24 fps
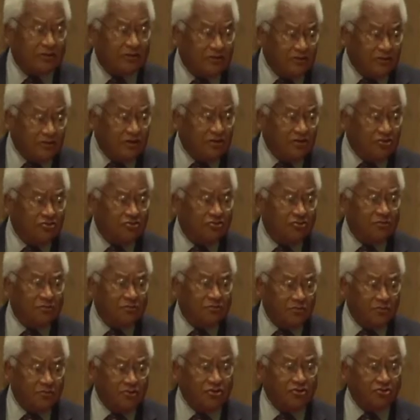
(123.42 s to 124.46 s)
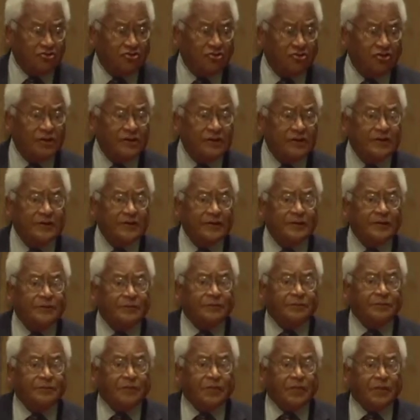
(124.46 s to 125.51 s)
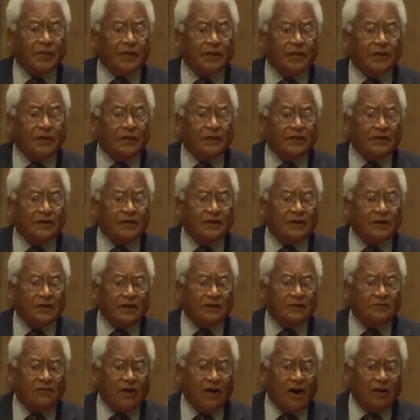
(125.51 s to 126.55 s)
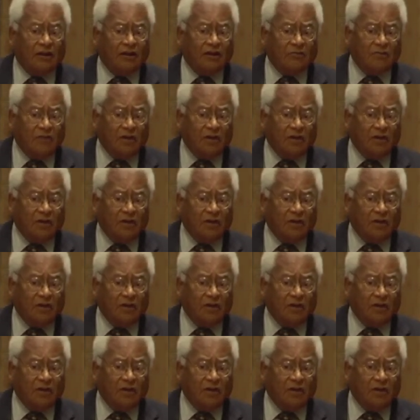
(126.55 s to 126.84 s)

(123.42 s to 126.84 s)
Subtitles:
to teach and push nonviolent